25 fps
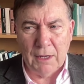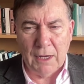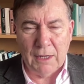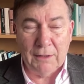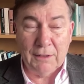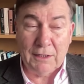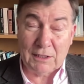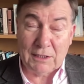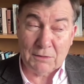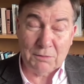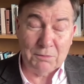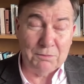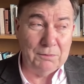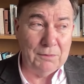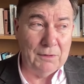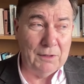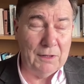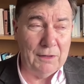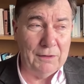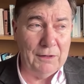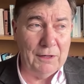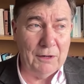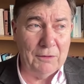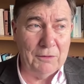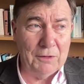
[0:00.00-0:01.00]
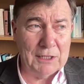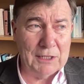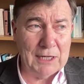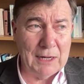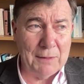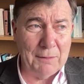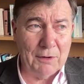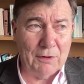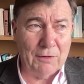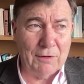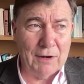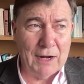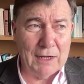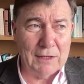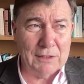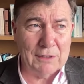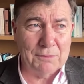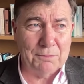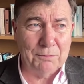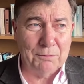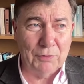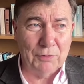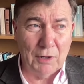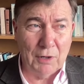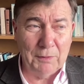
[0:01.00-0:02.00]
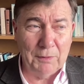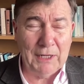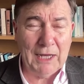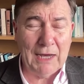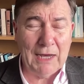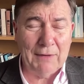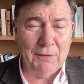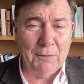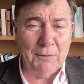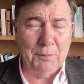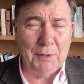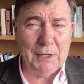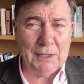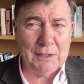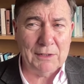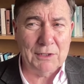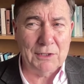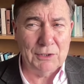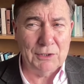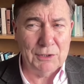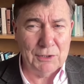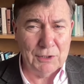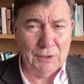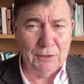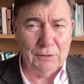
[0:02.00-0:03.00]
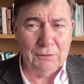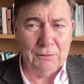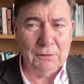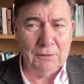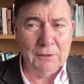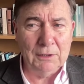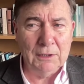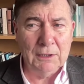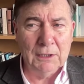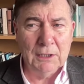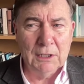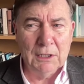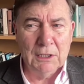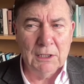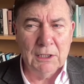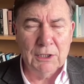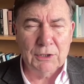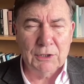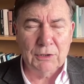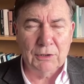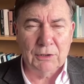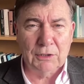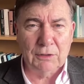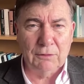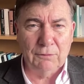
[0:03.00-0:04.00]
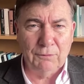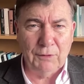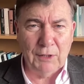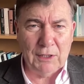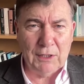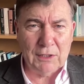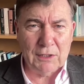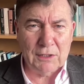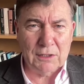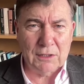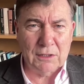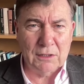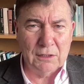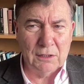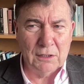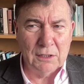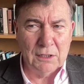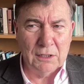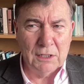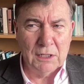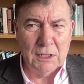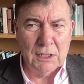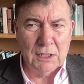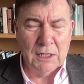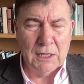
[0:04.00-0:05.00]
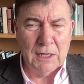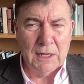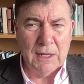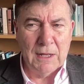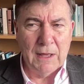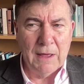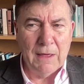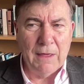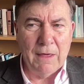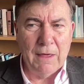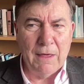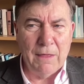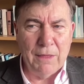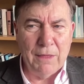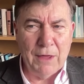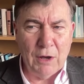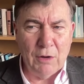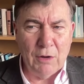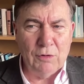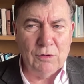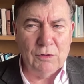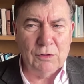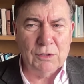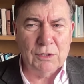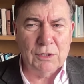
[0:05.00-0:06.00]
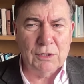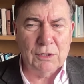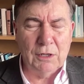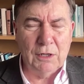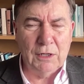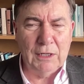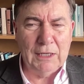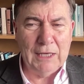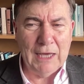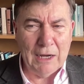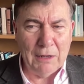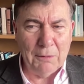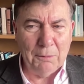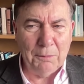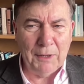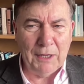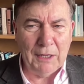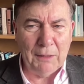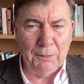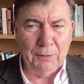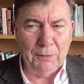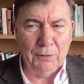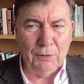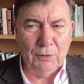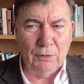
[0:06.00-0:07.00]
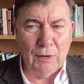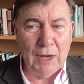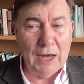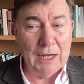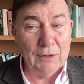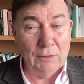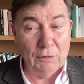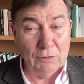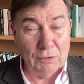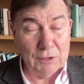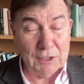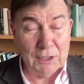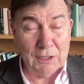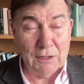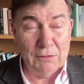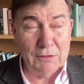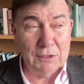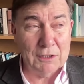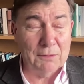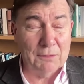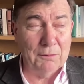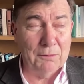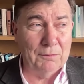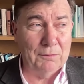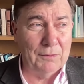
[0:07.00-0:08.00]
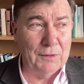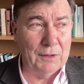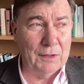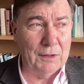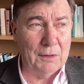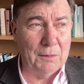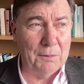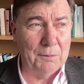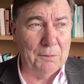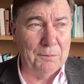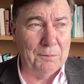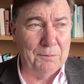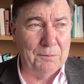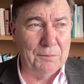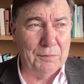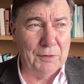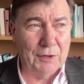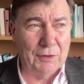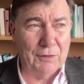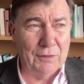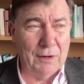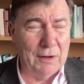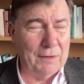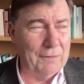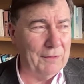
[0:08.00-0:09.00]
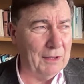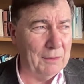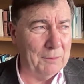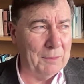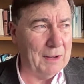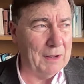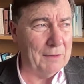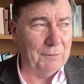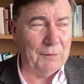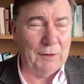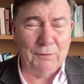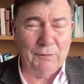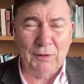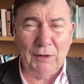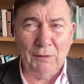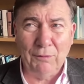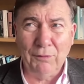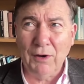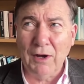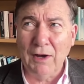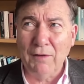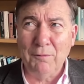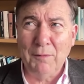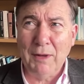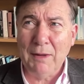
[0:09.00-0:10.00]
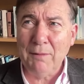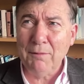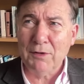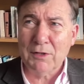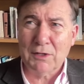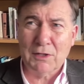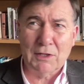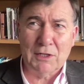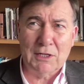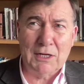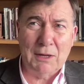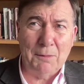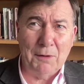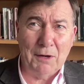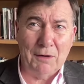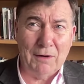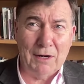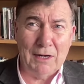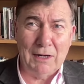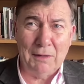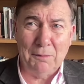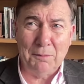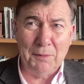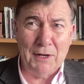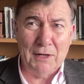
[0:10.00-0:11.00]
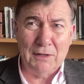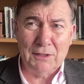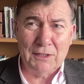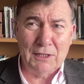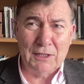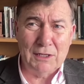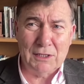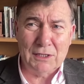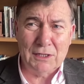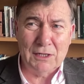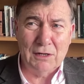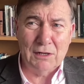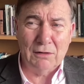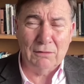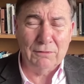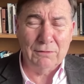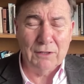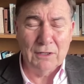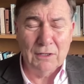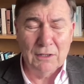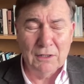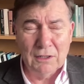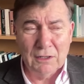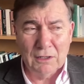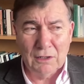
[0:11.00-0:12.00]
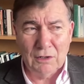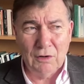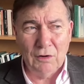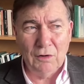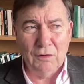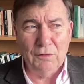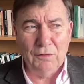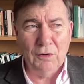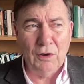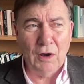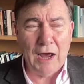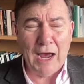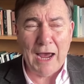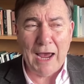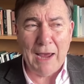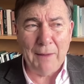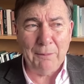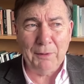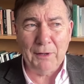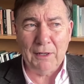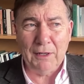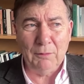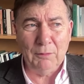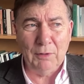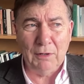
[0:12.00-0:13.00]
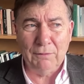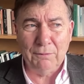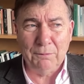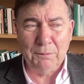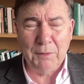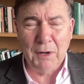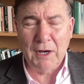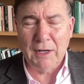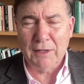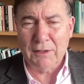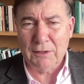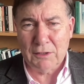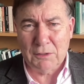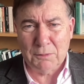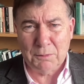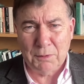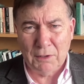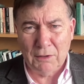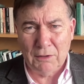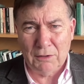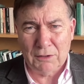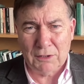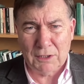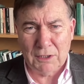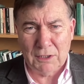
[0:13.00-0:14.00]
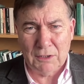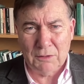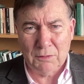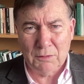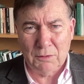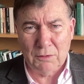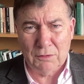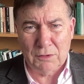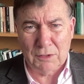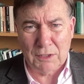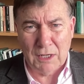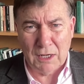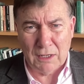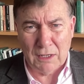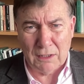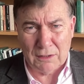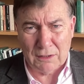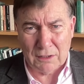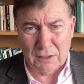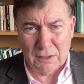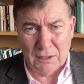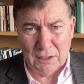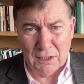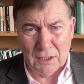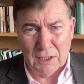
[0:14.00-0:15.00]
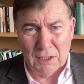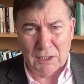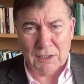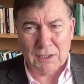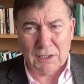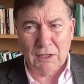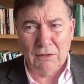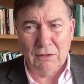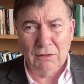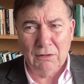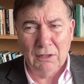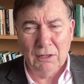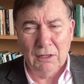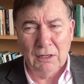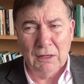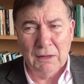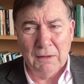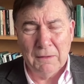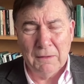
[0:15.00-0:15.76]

And this, the Democrats probably have a bit to do to convince those young people, and also some of the, I think about 55 members of the Democratic Party itself, who are not happy with Biden's policy towards Gaza. So